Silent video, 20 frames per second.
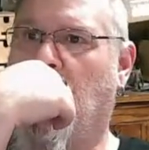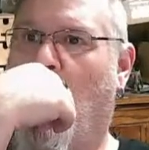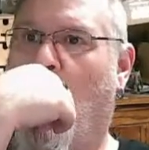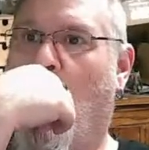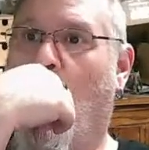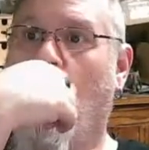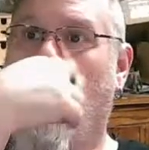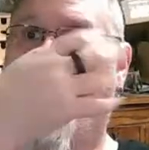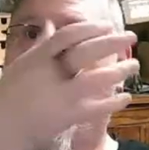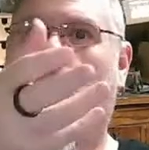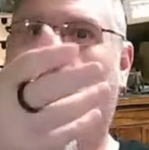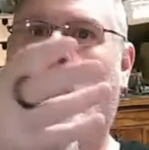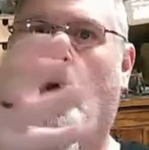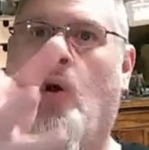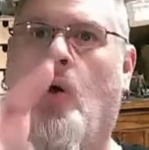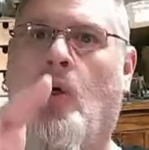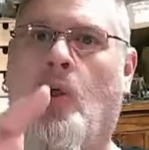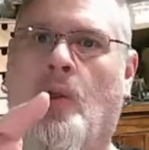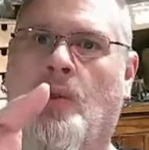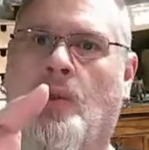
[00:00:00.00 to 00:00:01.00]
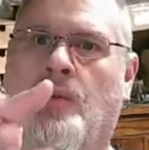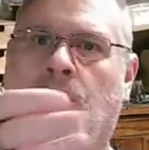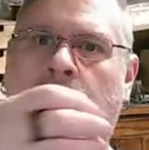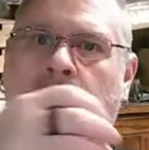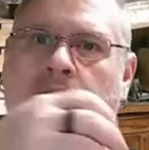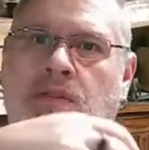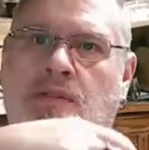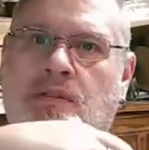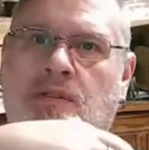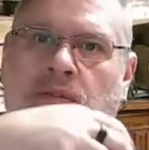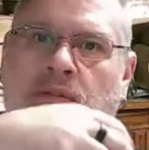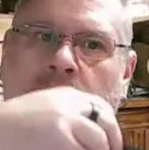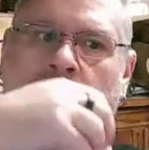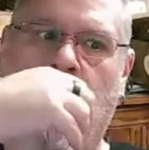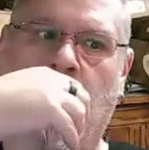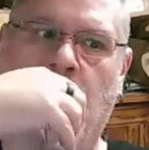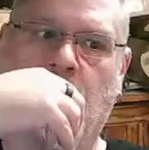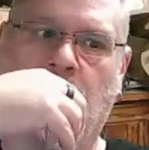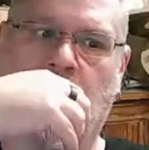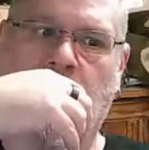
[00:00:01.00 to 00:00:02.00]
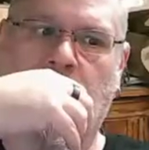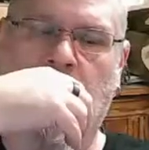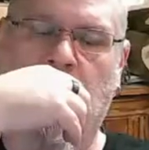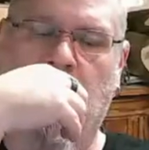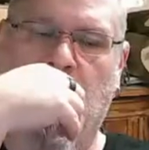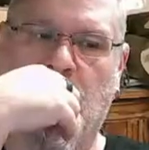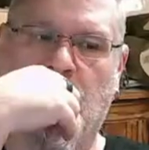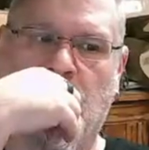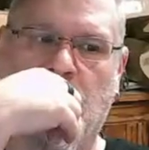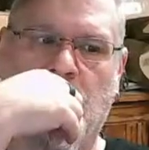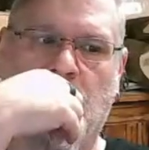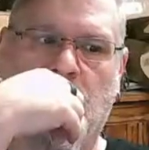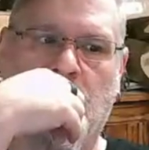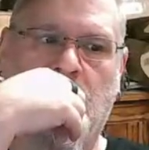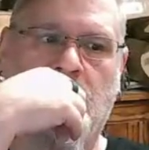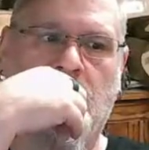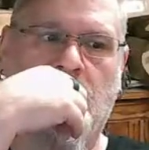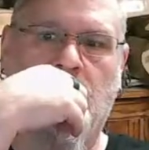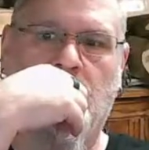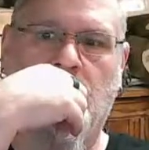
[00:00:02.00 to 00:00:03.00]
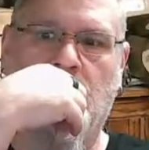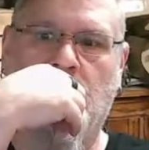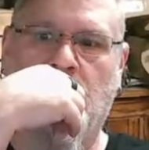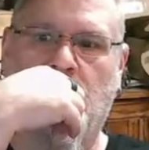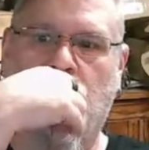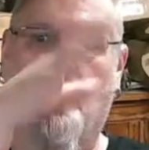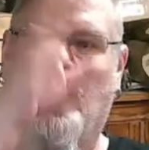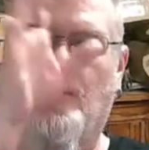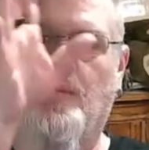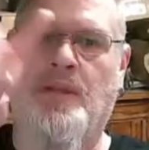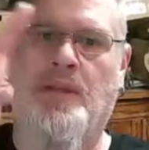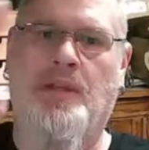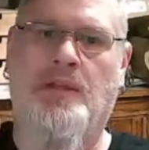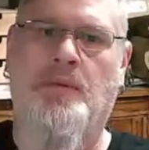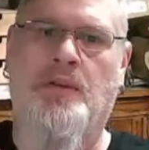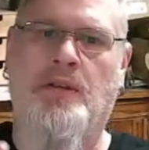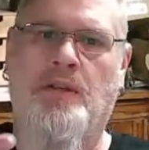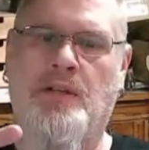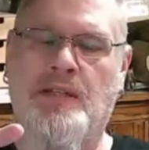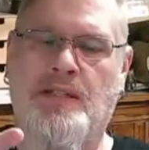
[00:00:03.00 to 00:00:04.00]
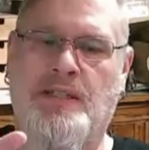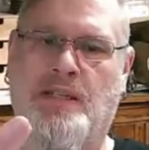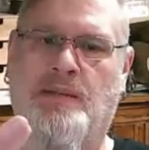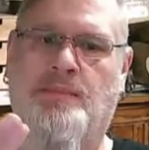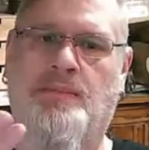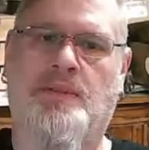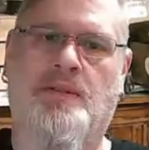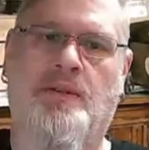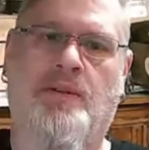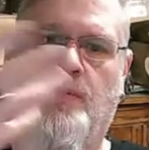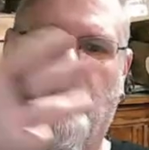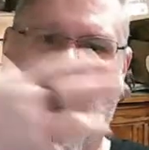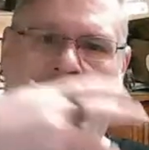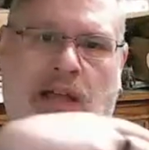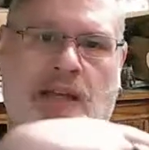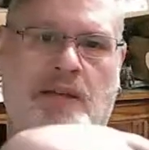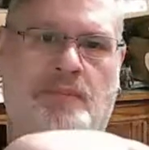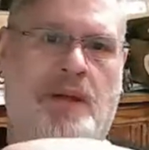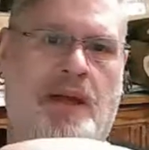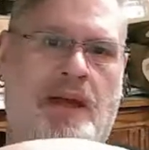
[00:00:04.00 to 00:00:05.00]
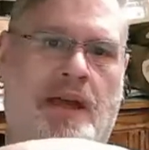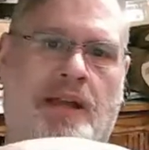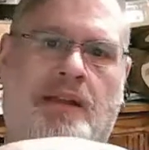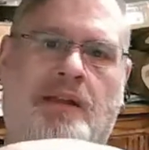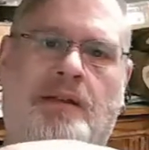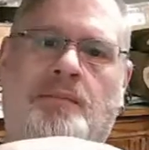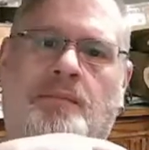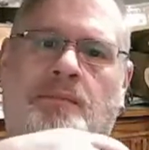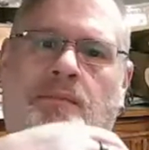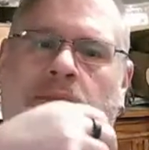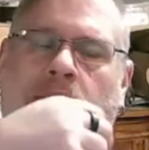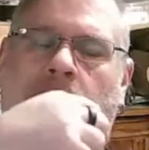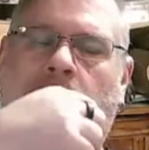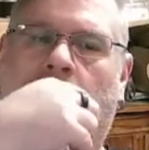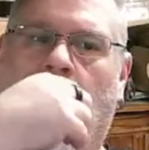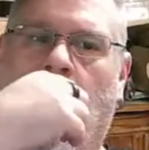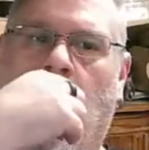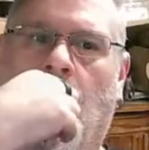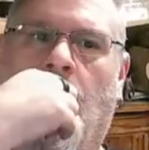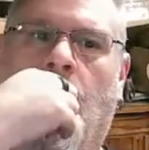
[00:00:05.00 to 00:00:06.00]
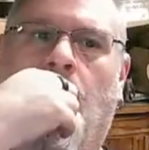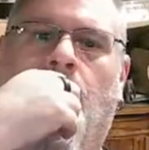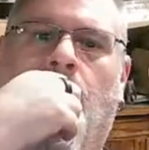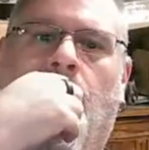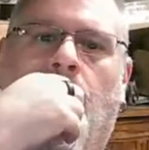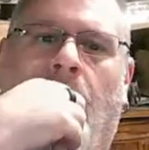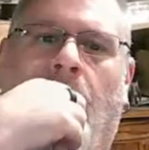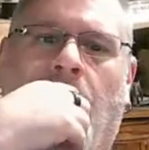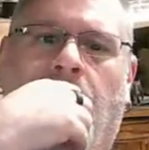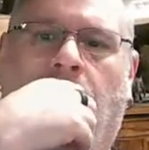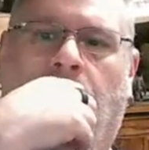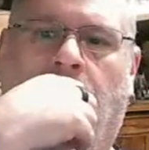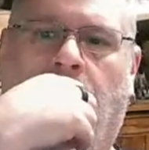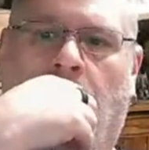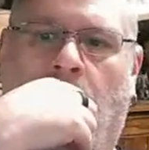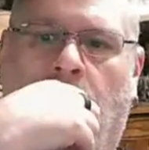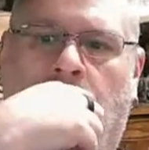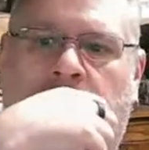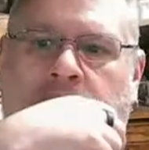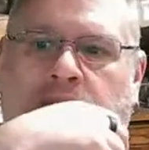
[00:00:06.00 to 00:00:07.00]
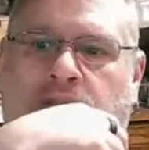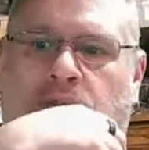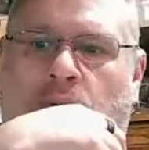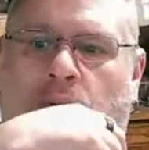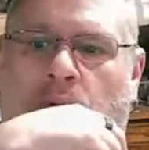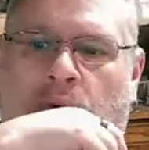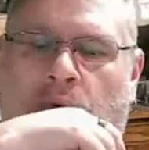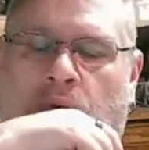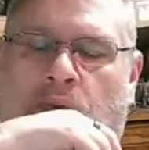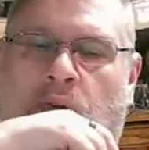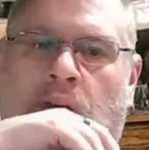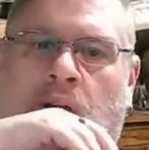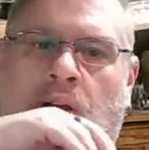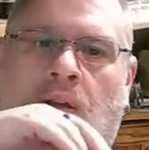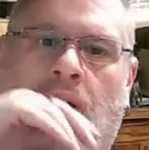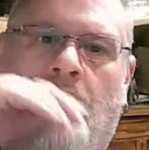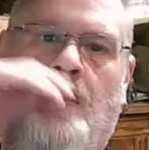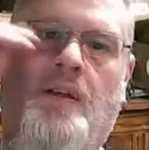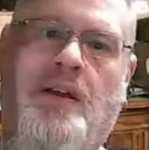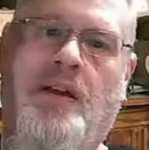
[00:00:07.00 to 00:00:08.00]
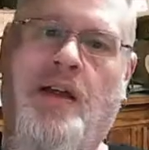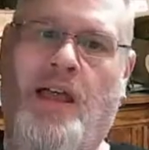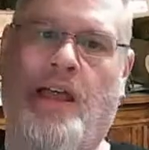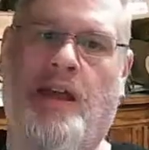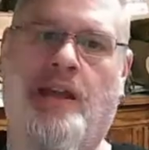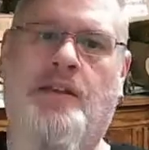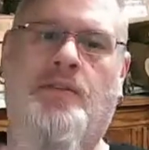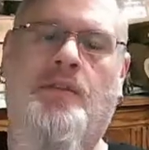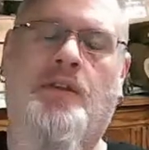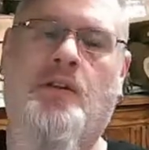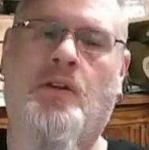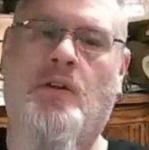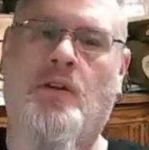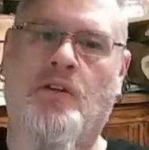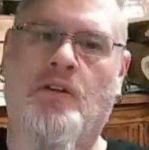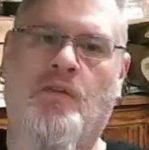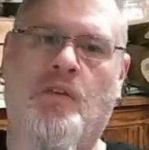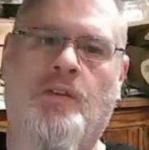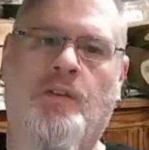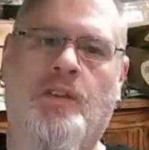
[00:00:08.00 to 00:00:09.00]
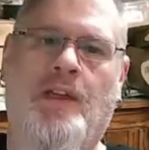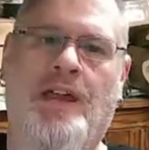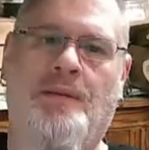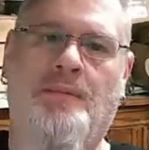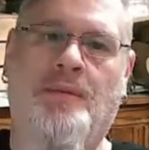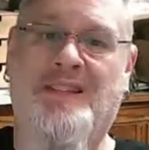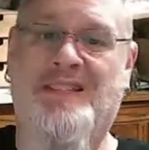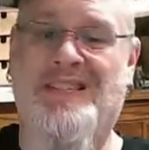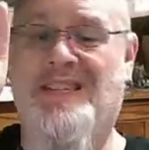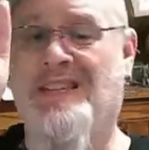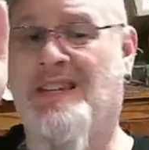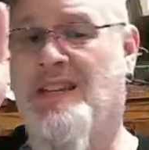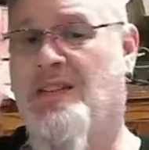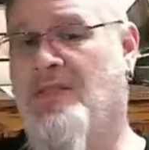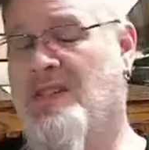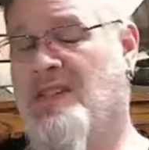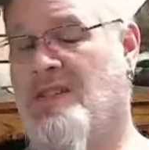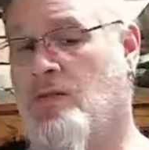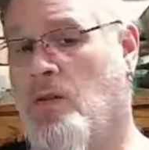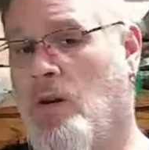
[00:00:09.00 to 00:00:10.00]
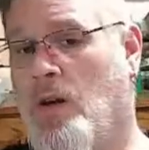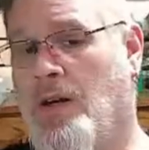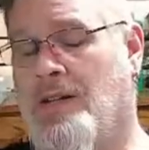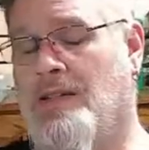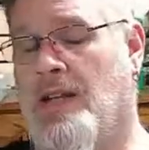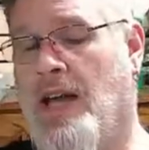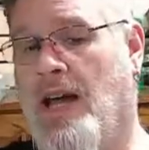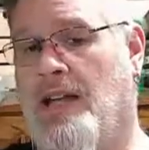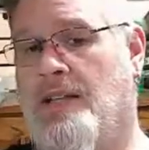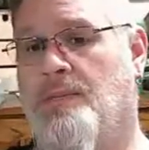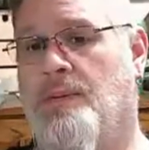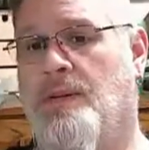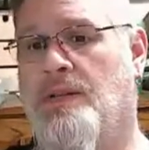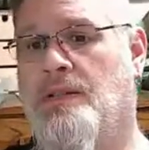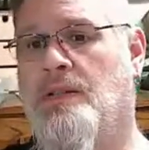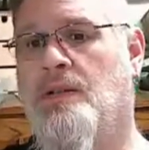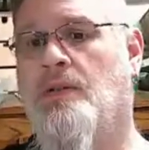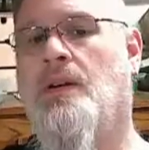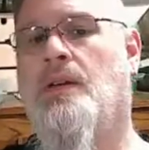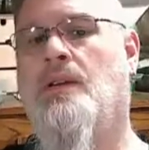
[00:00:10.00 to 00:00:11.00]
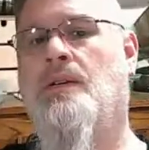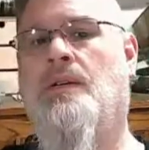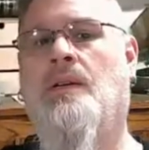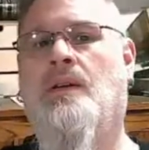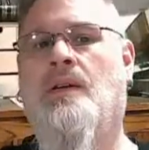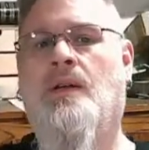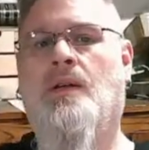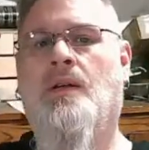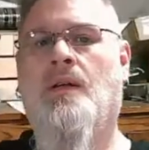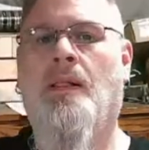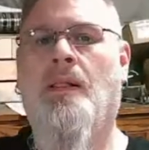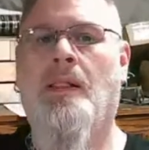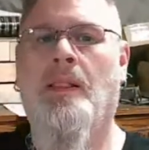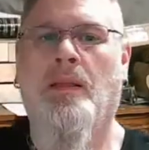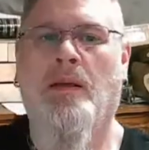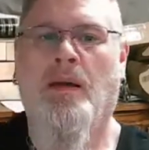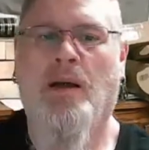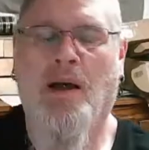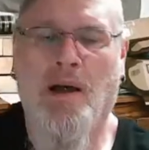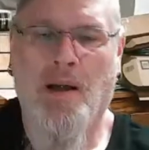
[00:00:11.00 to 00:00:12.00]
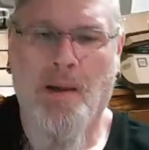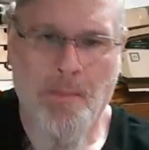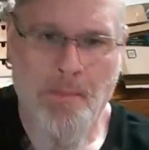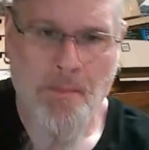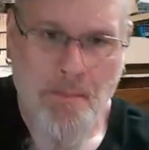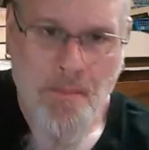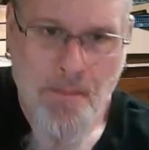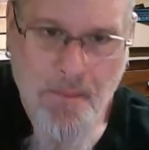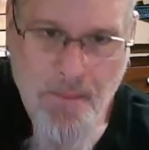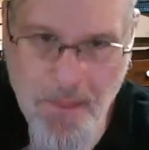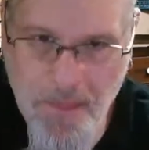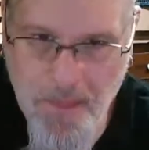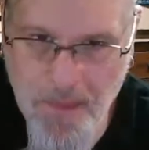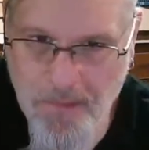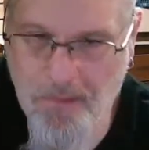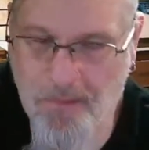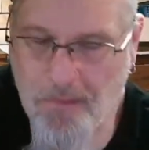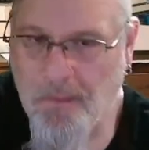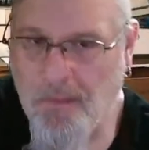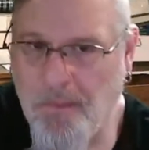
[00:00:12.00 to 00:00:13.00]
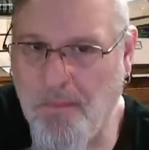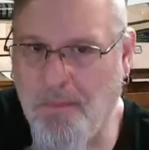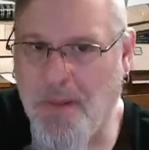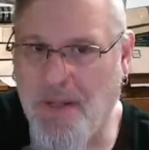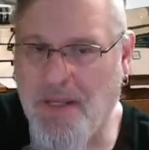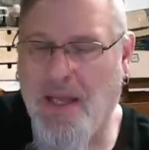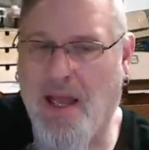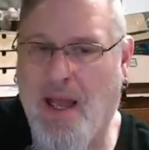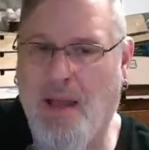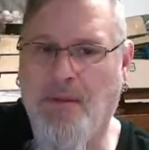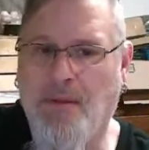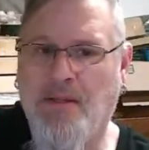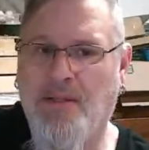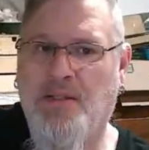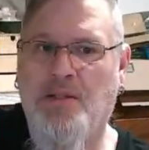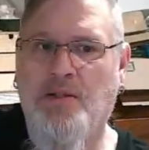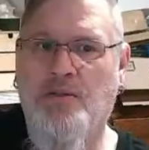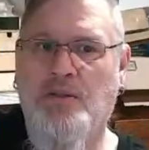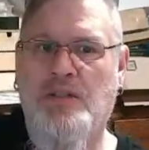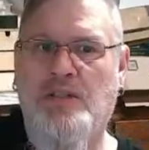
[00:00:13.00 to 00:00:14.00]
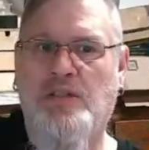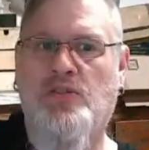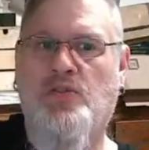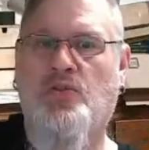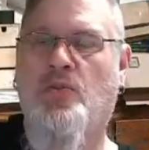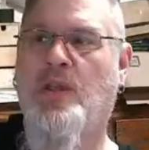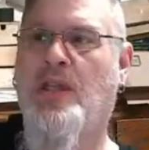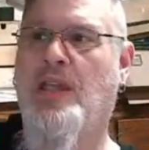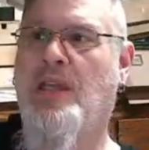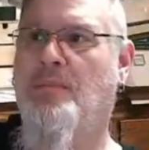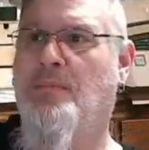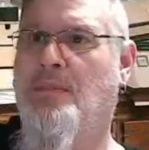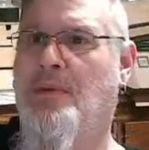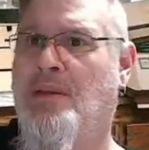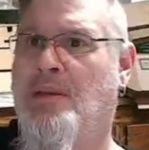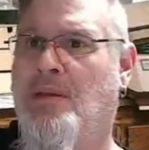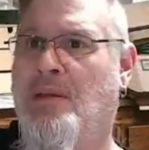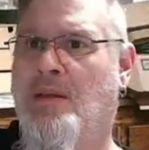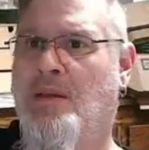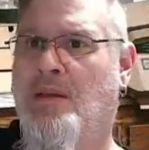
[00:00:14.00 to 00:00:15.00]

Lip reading: overall, the streaming community seems to have died back. I think I was sort of ahead of the curve on that because I didn't have a strong attachment to it. But yeah, to stream